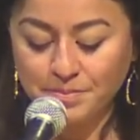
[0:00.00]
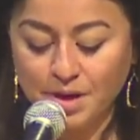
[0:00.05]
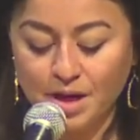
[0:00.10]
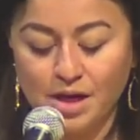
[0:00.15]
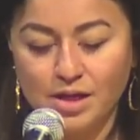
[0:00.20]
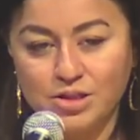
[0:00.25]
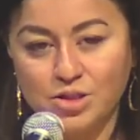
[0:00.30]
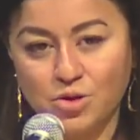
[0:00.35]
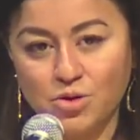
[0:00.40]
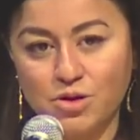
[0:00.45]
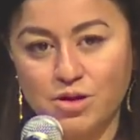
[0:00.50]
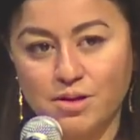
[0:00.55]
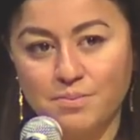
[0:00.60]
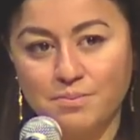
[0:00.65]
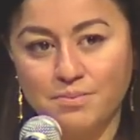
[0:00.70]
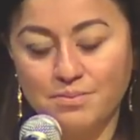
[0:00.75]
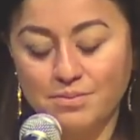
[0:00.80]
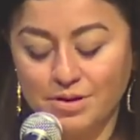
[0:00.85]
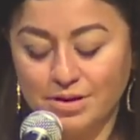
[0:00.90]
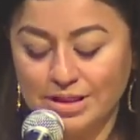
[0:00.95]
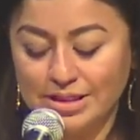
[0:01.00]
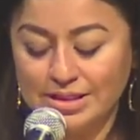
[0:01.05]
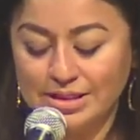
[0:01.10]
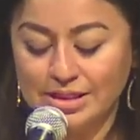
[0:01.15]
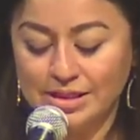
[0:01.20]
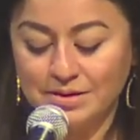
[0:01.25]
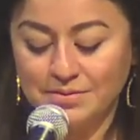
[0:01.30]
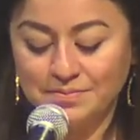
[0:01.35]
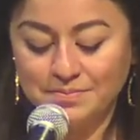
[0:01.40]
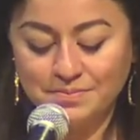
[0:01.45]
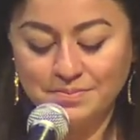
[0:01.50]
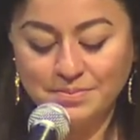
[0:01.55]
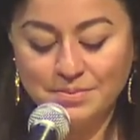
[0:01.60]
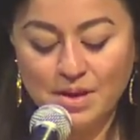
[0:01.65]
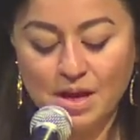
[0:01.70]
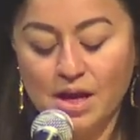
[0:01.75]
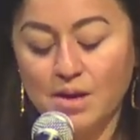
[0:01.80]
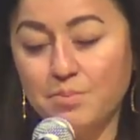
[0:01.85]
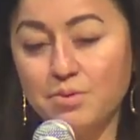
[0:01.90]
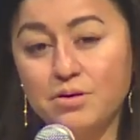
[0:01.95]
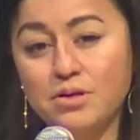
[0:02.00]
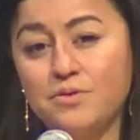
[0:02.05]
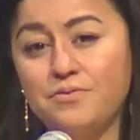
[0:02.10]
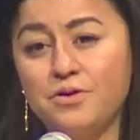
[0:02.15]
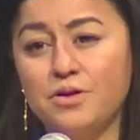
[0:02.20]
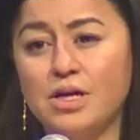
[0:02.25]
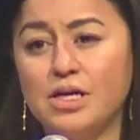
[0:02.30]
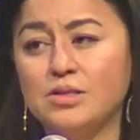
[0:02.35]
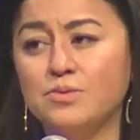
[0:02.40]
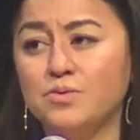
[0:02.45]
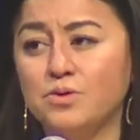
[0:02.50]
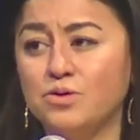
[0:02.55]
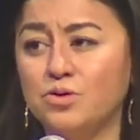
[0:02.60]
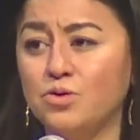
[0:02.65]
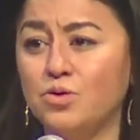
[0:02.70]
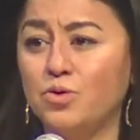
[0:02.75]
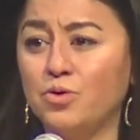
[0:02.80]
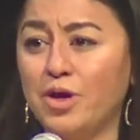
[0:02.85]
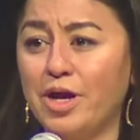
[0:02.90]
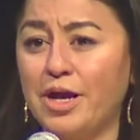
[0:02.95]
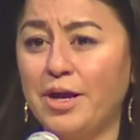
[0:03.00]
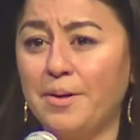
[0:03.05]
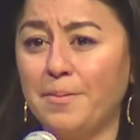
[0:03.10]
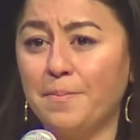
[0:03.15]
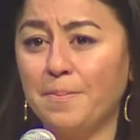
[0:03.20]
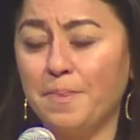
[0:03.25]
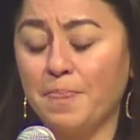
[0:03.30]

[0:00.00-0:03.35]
I told them, listen, I believe you guys will do great.